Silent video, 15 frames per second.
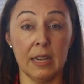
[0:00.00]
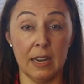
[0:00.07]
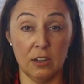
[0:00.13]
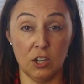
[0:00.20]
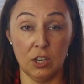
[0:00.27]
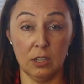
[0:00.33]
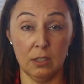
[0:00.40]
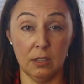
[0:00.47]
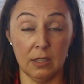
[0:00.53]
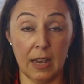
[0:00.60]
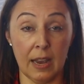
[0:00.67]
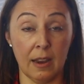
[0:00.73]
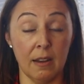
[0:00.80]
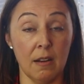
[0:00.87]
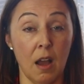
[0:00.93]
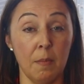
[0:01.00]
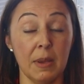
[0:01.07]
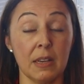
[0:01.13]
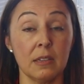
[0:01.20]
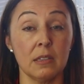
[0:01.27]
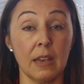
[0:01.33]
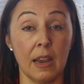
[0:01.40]
tensions,
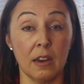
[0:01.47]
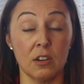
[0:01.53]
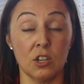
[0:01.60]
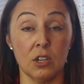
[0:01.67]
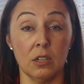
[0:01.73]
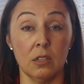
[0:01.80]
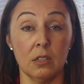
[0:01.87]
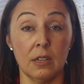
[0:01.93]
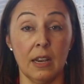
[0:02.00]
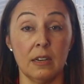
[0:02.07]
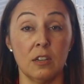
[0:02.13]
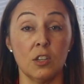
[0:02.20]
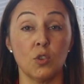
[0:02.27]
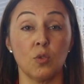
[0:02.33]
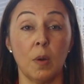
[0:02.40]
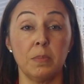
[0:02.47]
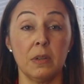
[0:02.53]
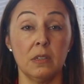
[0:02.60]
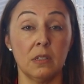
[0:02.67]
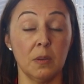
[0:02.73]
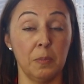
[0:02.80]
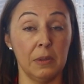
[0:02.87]
economic sanctions, and
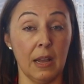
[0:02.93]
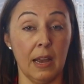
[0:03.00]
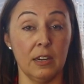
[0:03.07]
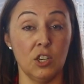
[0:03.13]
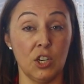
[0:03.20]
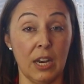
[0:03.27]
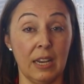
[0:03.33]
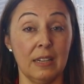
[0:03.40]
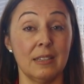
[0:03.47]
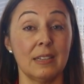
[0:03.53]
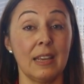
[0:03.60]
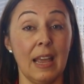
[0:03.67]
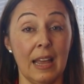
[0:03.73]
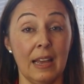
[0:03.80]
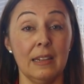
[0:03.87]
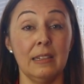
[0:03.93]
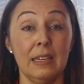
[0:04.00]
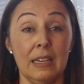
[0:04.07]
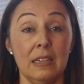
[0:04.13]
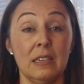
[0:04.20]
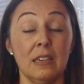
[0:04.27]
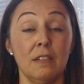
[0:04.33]
disrupted supply chains can
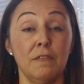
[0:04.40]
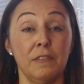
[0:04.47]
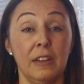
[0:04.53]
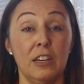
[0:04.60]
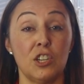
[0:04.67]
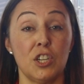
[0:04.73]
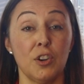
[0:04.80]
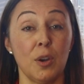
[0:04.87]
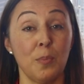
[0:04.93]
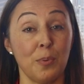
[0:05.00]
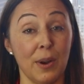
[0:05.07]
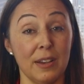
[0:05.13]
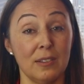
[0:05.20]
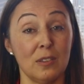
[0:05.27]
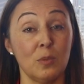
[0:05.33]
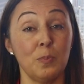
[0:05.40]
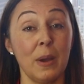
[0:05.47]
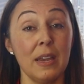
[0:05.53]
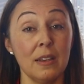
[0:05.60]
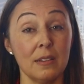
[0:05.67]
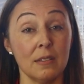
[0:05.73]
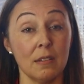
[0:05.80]
lead to inflationary price
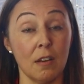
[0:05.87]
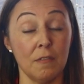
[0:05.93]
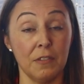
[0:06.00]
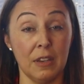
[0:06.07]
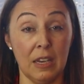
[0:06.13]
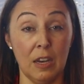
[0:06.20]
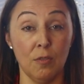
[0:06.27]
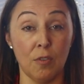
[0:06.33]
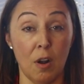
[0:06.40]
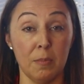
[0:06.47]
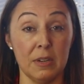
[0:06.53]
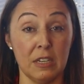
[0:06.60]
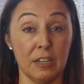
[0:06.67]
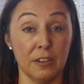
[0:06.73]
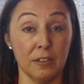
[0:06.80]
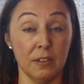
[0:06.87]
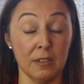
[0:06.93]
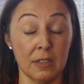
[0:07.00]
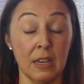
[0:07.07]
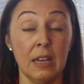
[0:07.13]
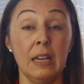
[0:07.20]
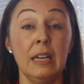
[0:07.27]
spikes of key raw
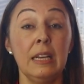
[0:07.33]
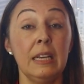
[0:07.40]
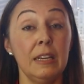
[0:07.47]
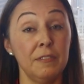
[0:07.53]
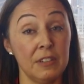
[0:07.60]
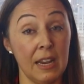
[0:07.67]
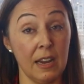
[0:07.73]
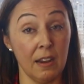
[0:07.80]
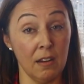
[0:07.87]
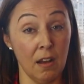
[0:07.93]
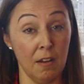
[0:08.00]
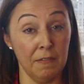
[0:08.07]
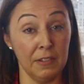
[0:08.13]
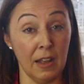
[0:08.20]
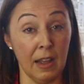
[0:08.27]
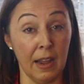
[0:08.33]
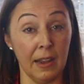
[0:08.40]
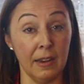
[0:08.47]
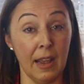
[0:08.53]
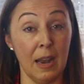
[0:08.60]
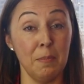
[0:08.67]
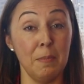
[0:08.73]
materials if taken
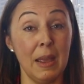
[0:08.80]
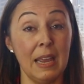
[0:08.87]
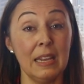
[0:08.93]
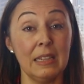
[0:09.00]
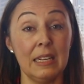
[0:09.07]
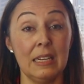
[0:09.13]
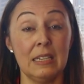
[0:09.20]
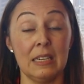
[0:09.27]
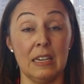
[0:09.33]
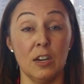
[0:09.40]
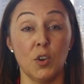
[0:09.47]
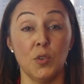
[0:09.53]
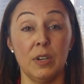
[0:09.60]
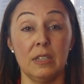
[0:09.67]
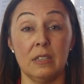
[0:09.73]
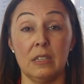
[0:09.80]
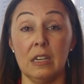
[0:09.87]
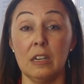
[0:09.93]
offline, and may lead to increased